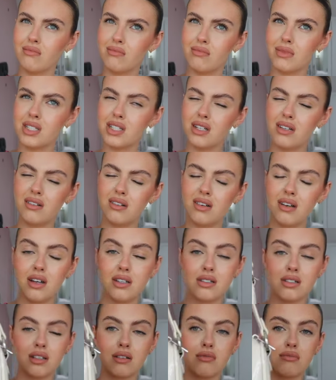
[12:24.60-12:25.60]
material? I
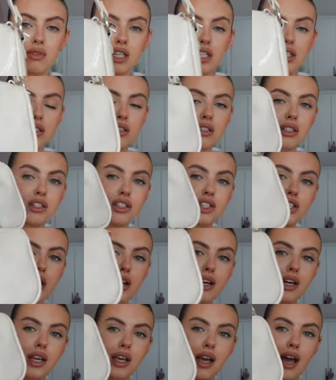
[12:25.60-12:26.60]
don't know, it's
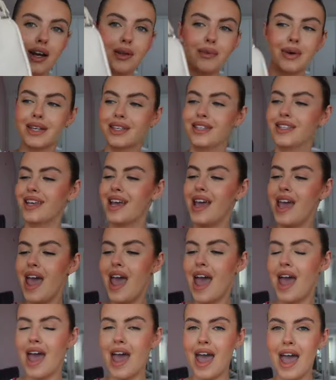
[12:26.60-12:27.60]
shiny. Anyways,
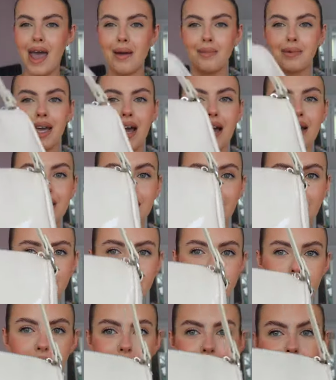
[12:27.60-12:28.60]
yeah, it's
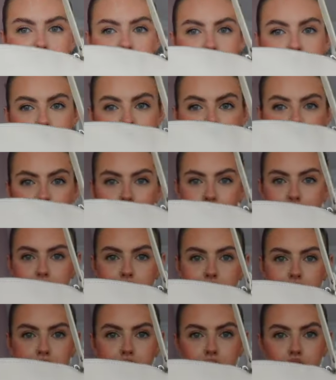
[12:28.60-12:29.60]
actually quite a nice
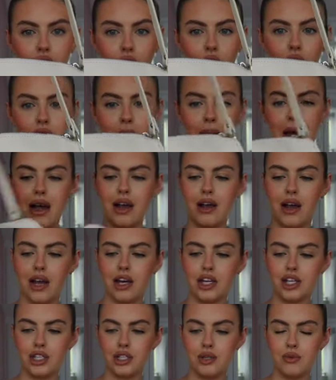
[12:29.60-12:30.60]
size shoulder bag. I
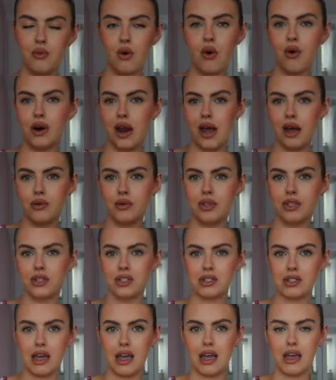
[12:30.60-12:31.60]
actually wore it out the
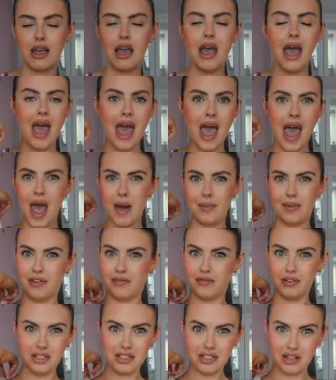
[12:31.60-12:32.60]
other day, and it
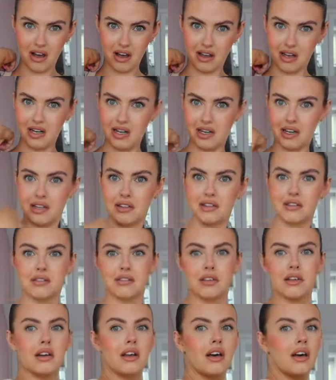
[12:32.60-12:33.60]
fits a lot in it. Like
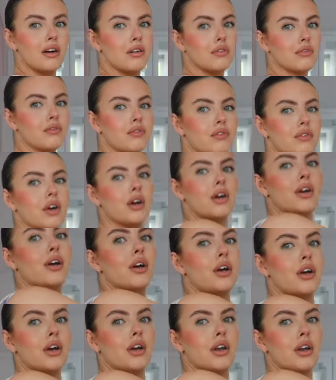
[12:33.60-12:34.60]
there's a lot
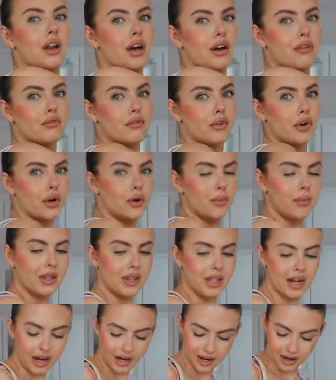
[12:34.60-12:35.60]
of room in
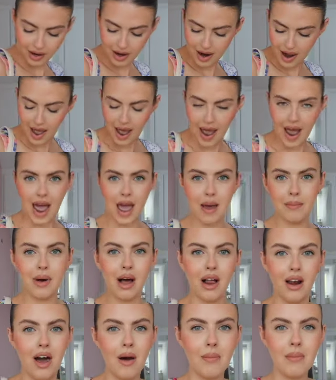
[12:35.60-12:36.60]
there. A
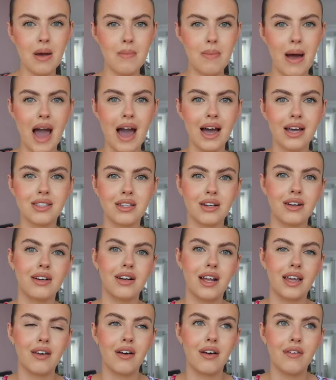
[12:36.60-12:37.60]
lot of my bags are
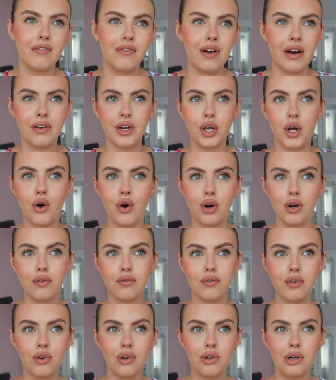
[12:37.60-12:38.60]
like very
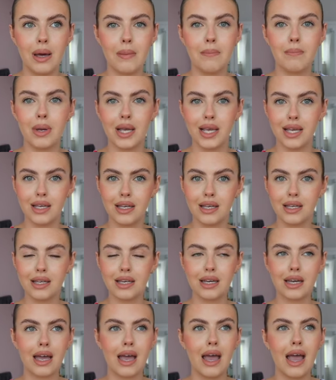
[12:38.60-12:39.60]
colorful and
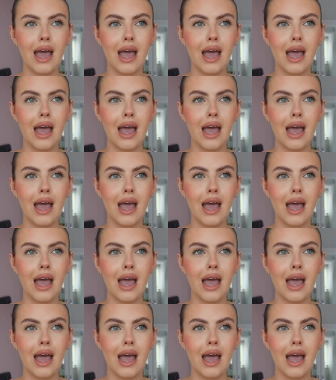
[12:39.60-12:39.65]
pink,